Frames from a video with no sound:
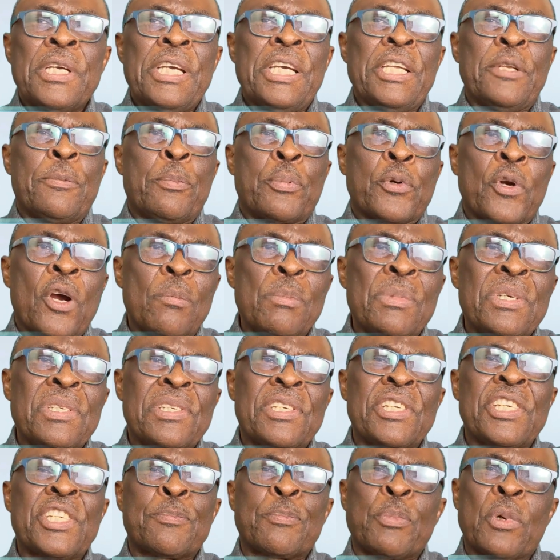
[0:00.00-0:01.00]
It
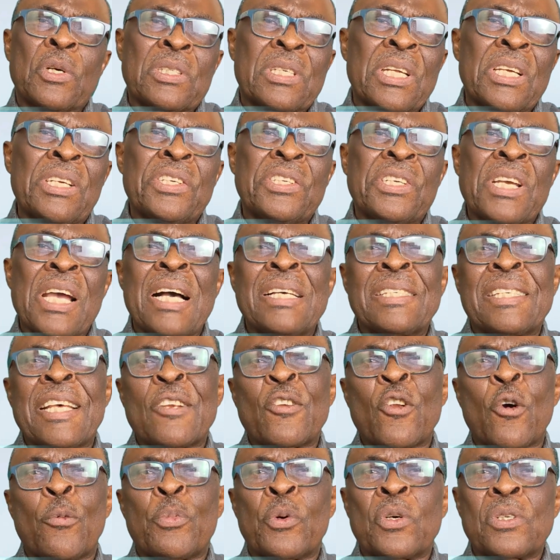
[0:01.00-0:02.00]
promises potentials
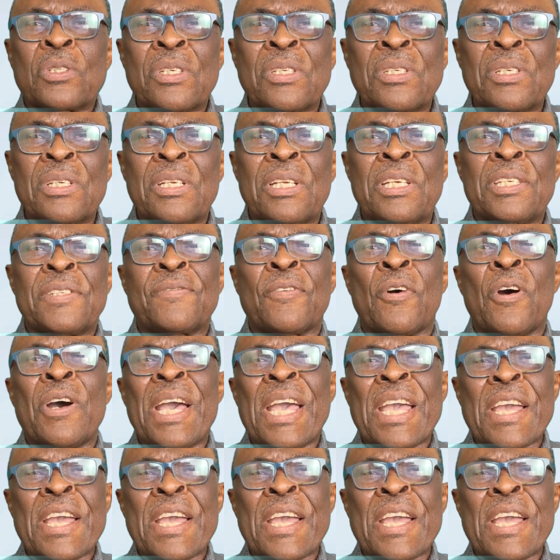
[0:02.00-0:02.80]
and opportunities for